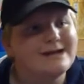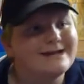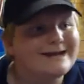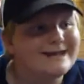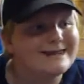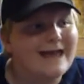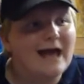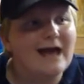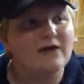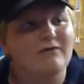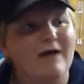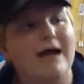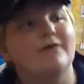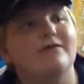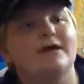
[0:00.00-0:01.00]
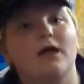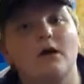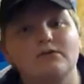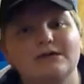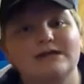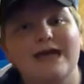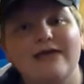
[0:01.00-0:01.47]
Get the hang of how they go
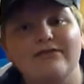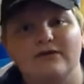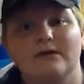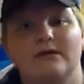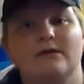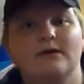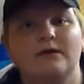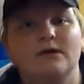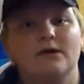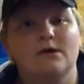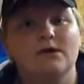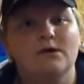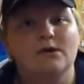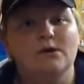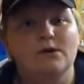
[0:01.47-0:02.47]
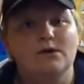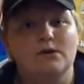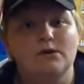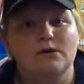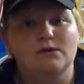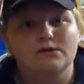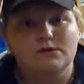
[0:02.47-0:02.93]
together,
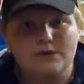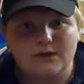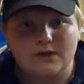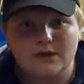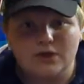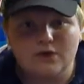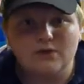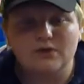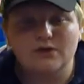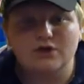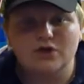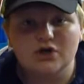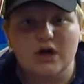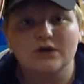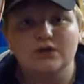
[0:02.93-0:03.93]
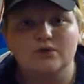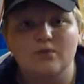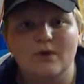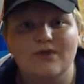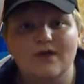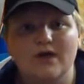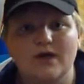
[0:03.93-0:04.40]
so that you can judge
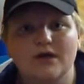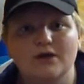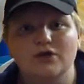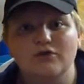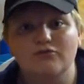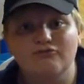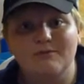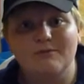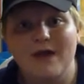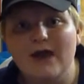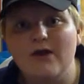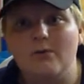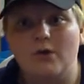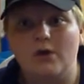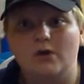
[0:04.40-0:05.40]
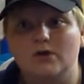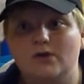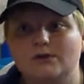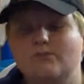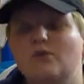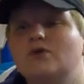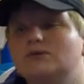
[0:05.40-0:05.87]
whether you can repair a model,
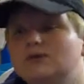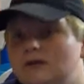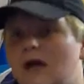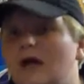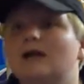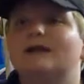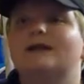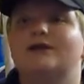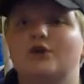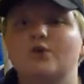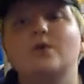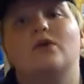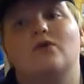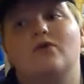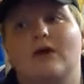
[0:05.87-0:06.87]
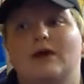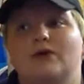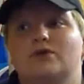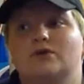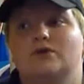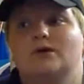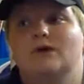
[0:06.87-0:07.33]
because more than likely you will
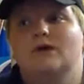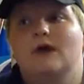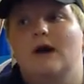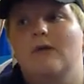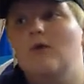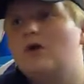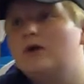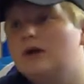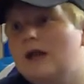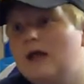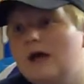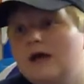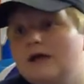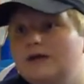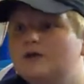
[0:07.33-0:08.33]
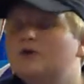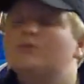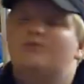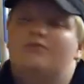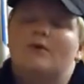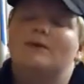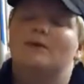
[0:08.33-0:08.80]
crash. I'm not going to lie, you
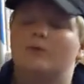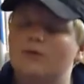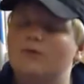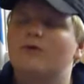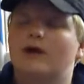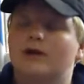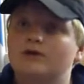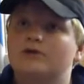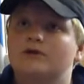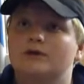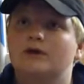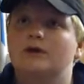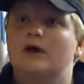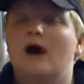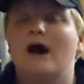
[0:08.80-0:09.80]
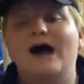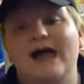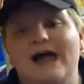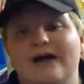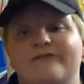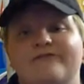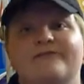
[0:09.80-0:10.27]
probably will crash. I
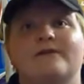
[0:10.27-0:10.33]
have.